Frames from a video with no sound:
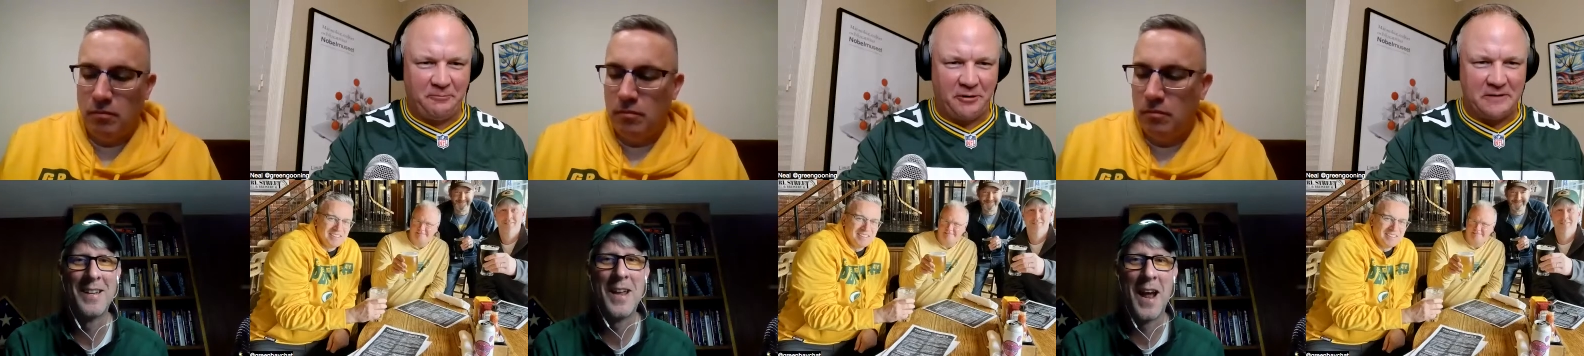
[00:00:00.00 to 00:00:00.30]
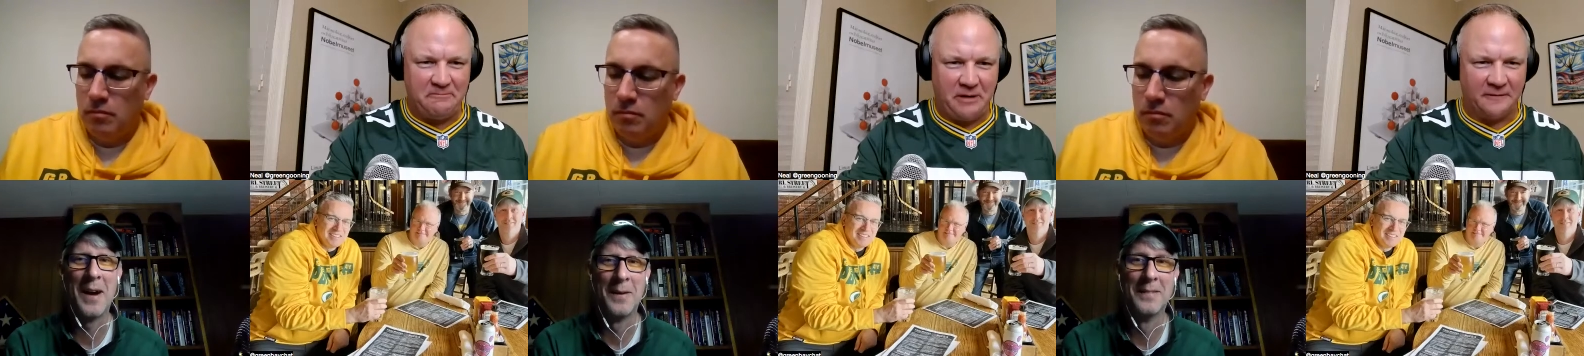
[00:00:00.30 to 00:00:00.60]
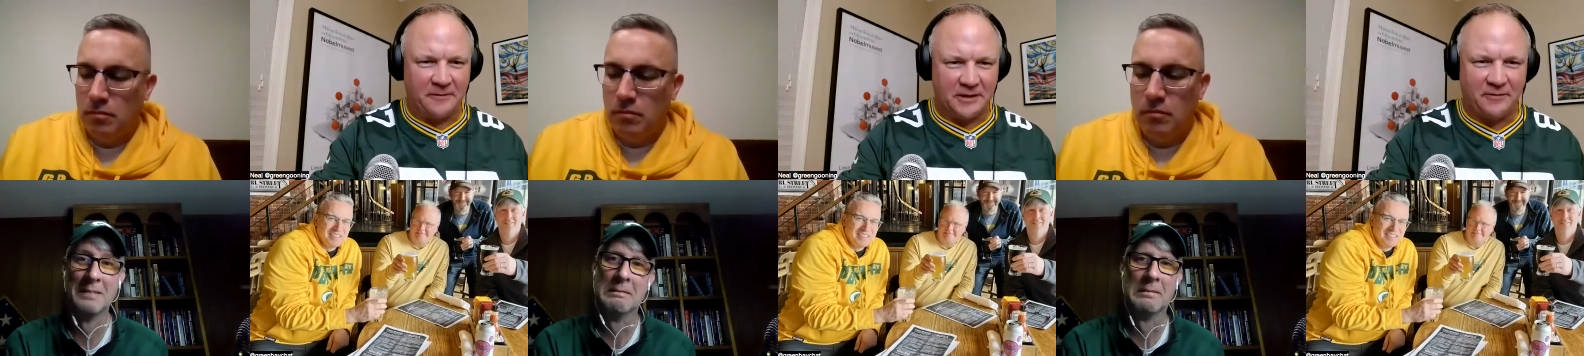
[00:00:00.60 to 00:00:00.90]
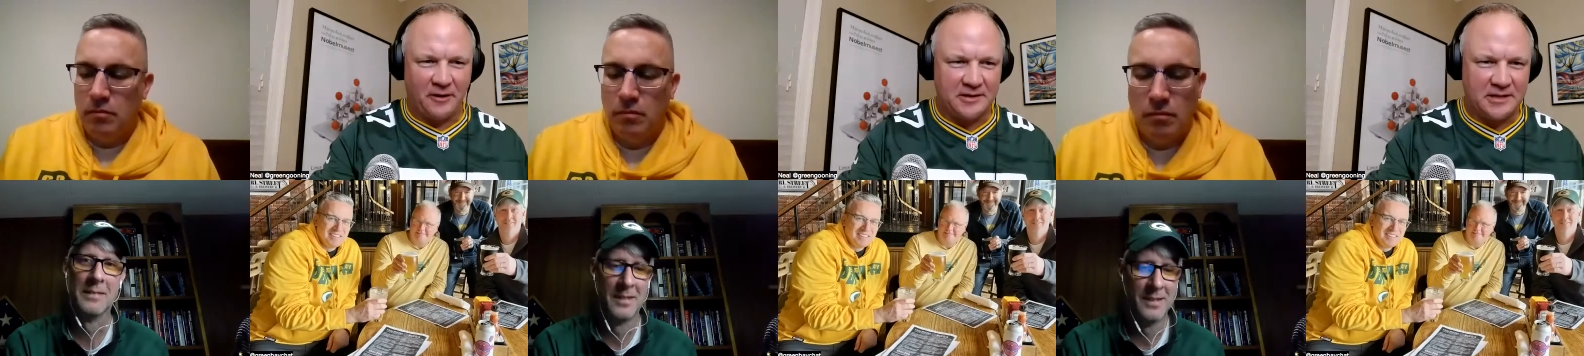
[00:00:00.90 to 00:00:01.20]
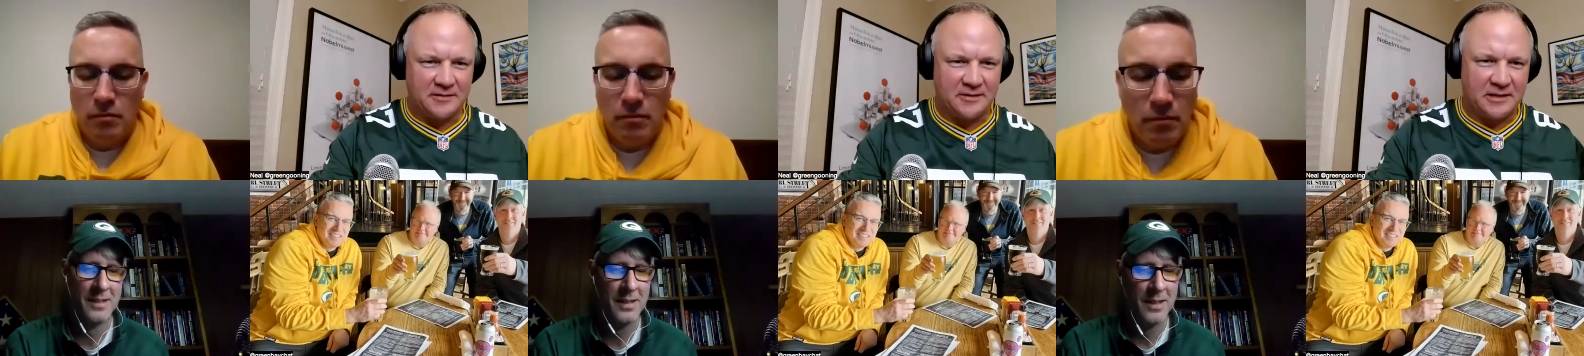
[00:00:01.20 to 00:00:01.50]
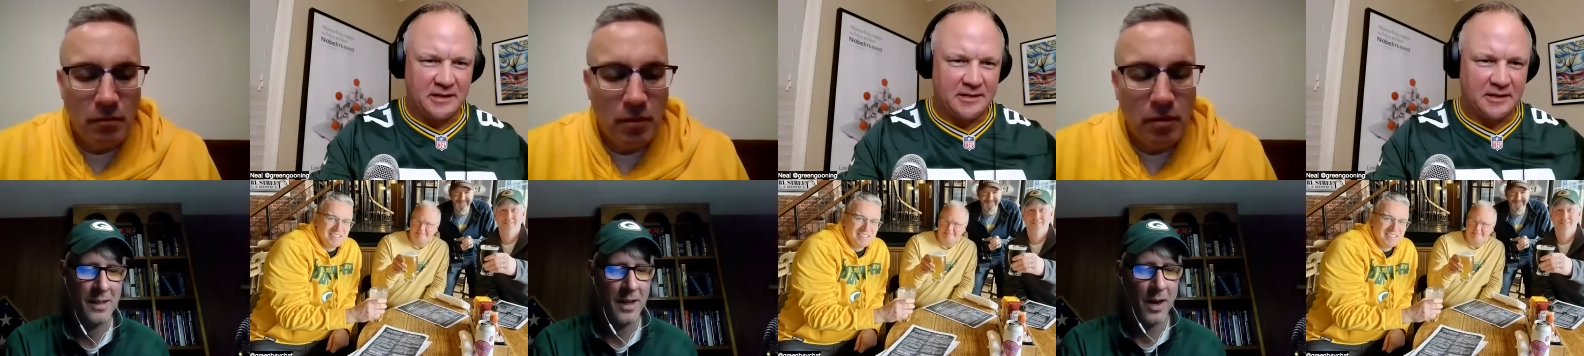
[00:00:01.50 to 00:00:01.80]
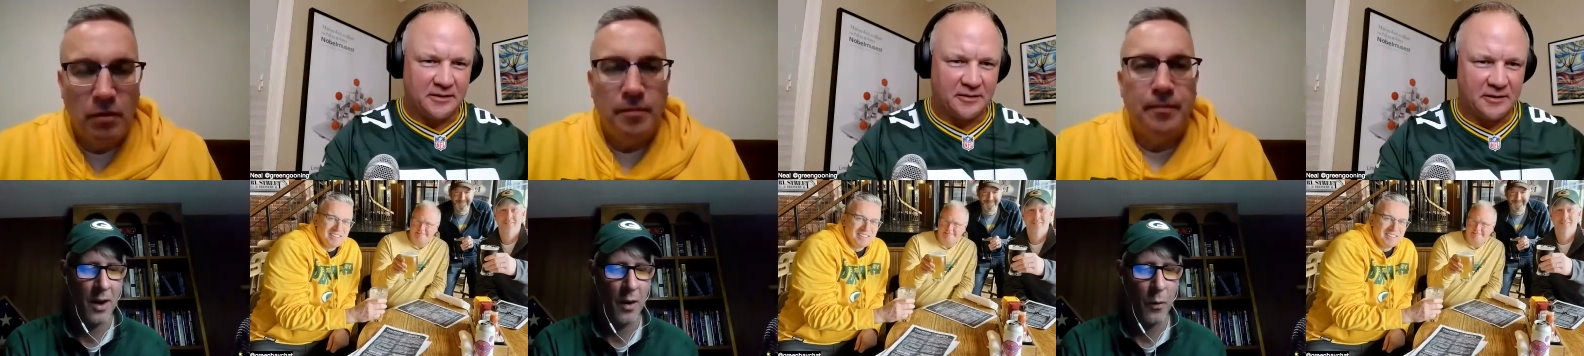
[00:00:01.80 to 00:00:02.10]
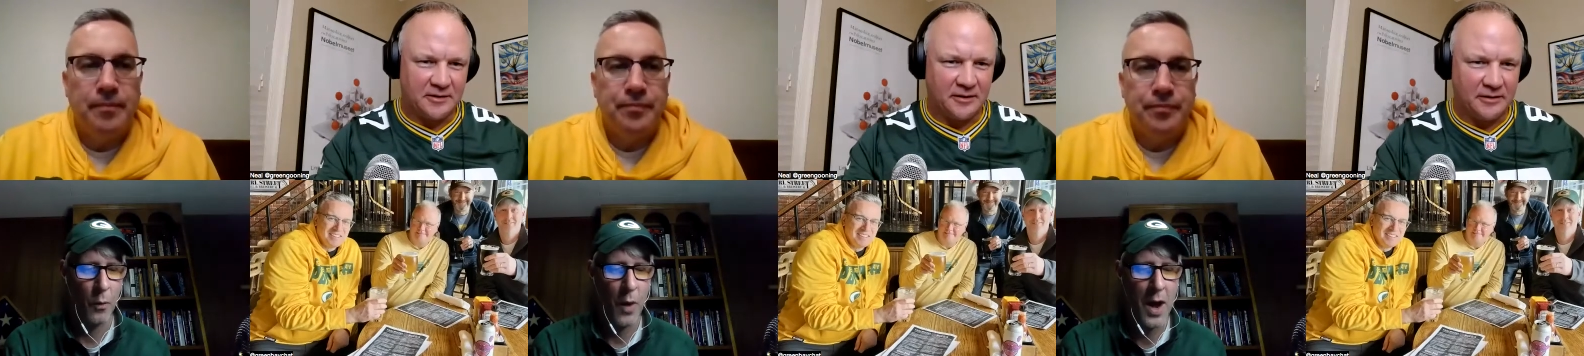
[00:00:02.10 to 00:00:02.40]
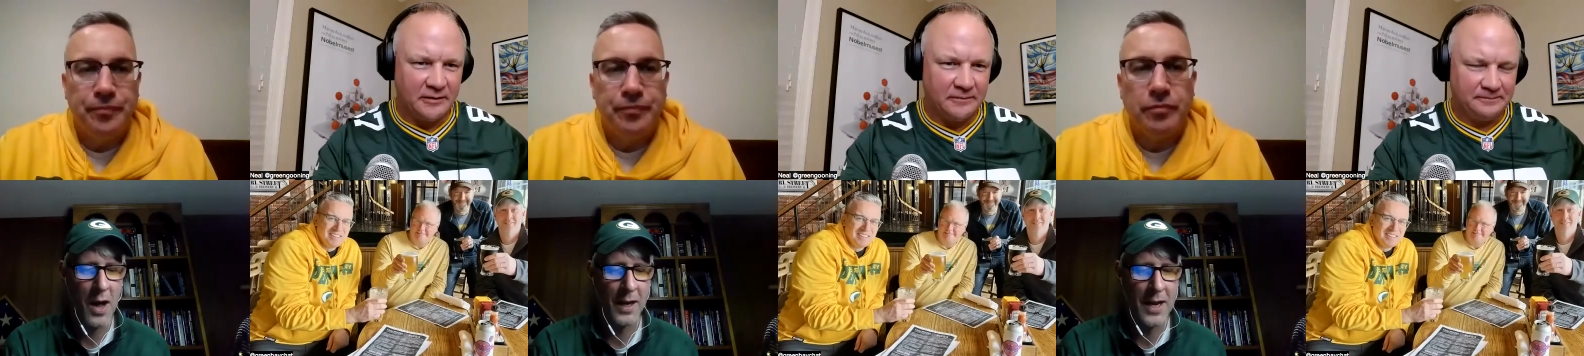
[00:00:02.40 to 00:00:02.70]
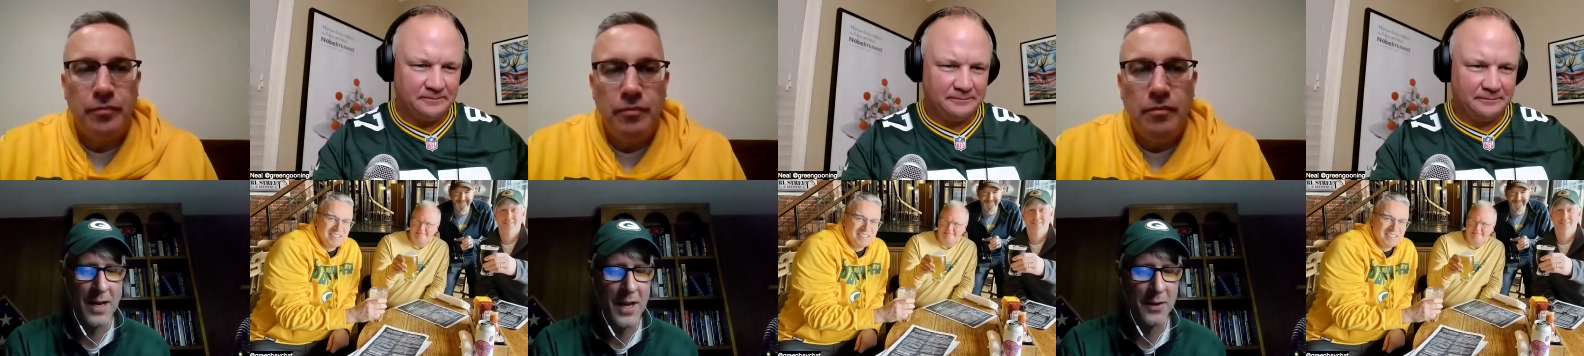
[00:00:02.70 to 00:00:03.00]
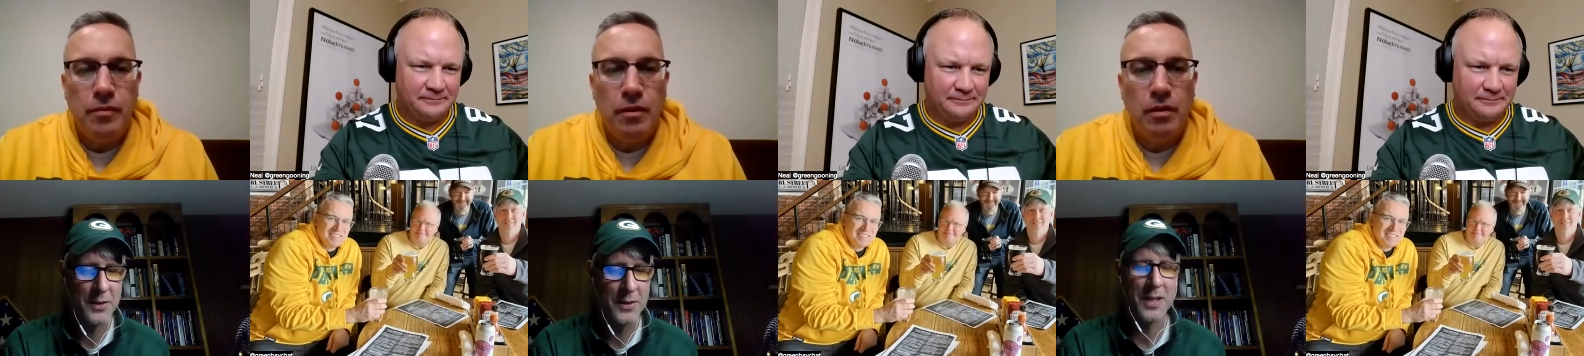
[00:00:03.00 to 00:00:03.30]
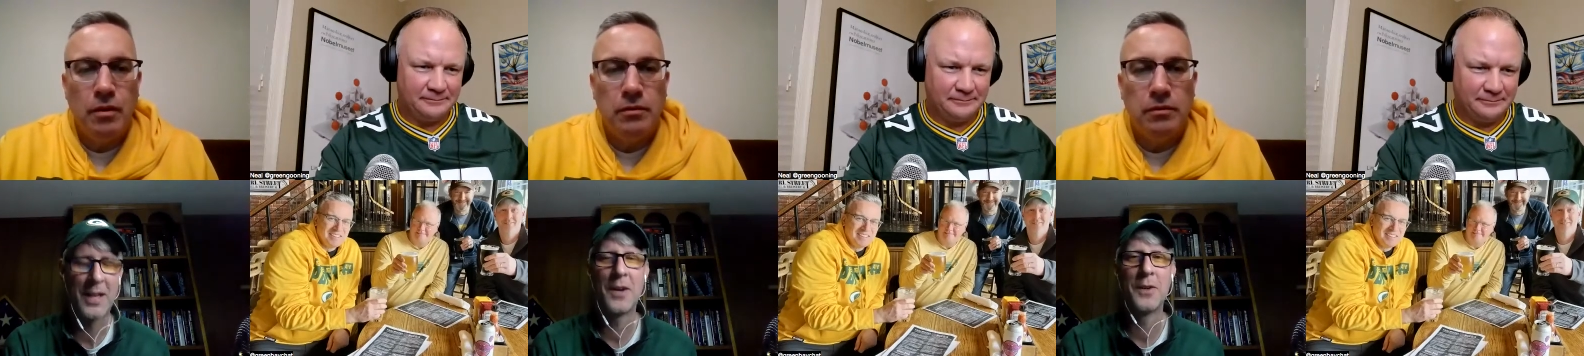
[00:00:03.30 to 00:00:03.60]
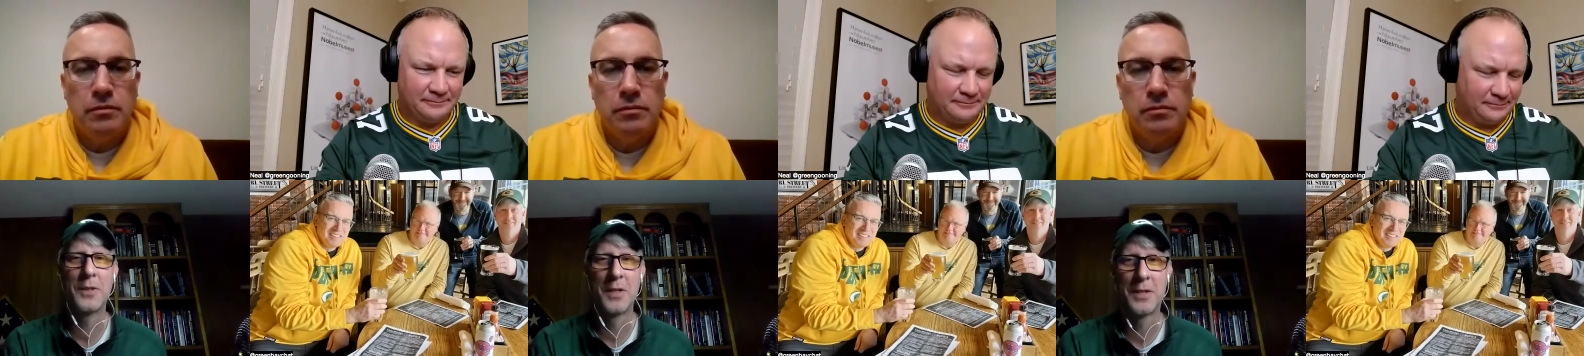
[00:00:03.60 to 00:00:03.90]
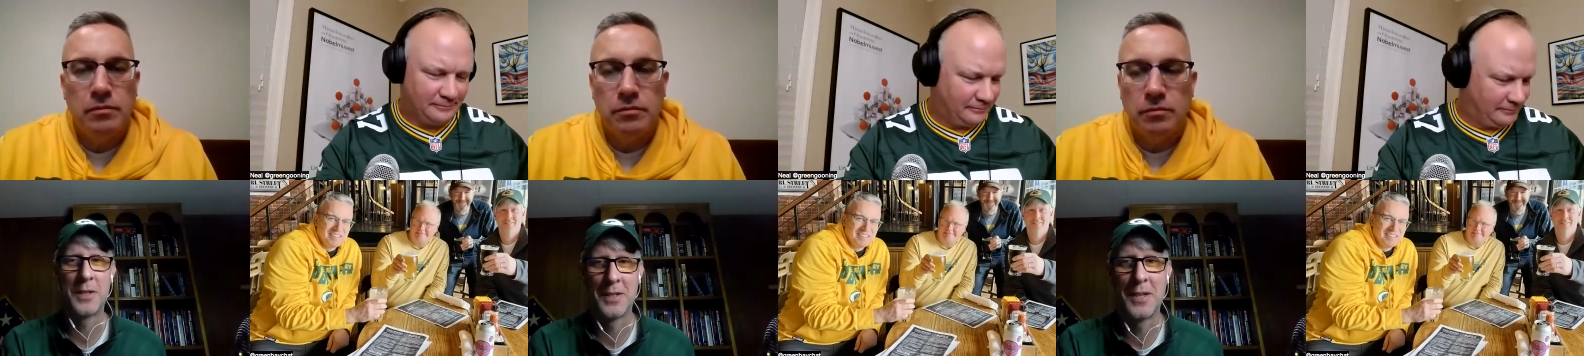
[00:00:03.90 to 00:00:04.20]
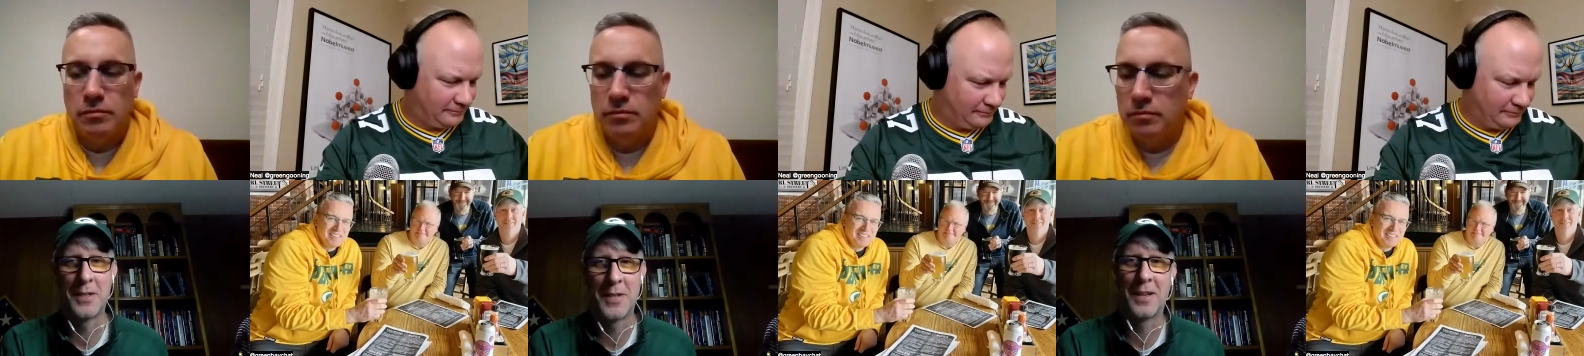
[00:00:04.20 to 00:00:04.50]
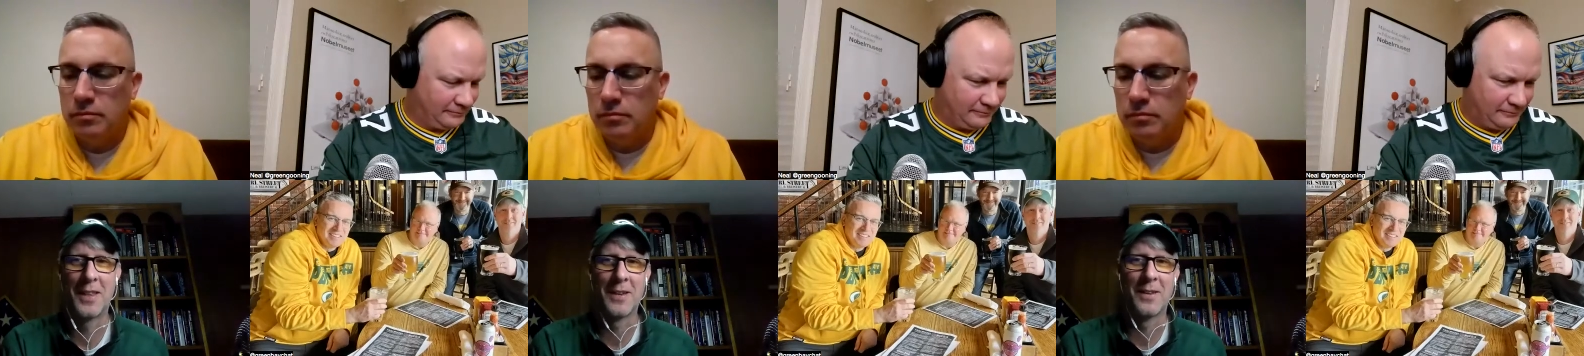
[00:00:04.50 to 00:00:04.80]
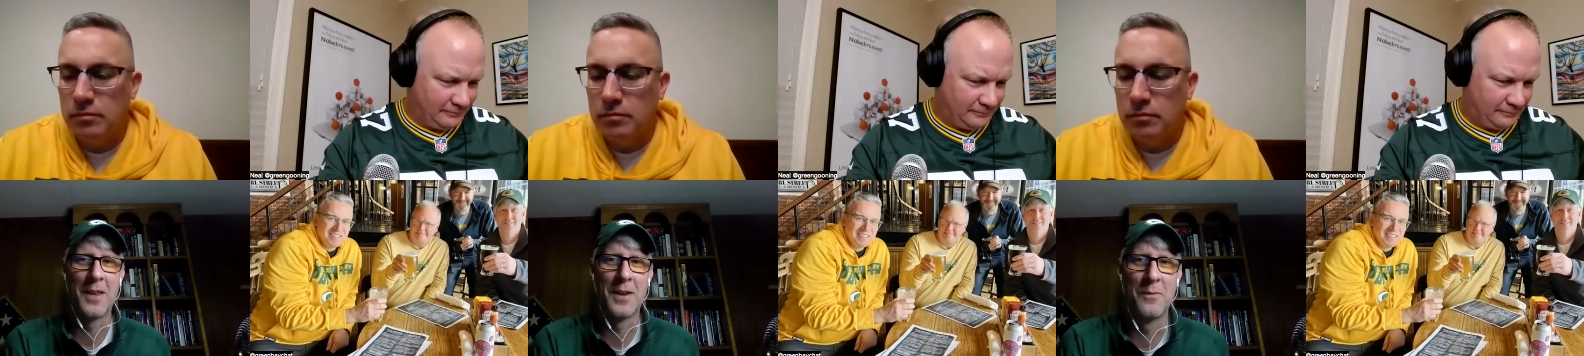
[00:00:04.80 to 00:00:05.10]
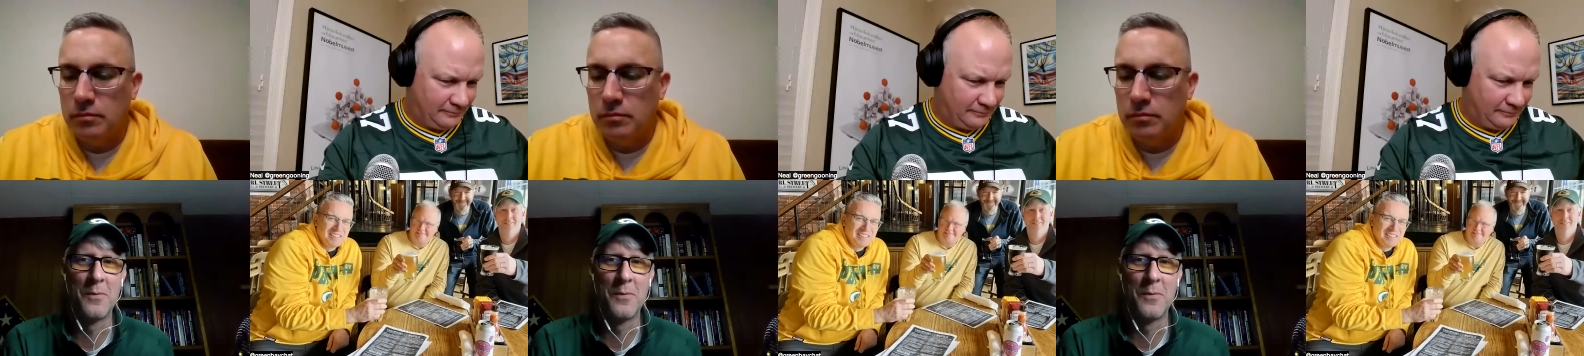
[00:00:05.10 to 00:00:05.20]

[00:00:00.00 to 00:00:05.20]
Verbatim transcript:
Speaker 1: pretty yeah. pitiful as far as the statistics are concerned.
Speaker 2: Well, and here's here's the statistic that that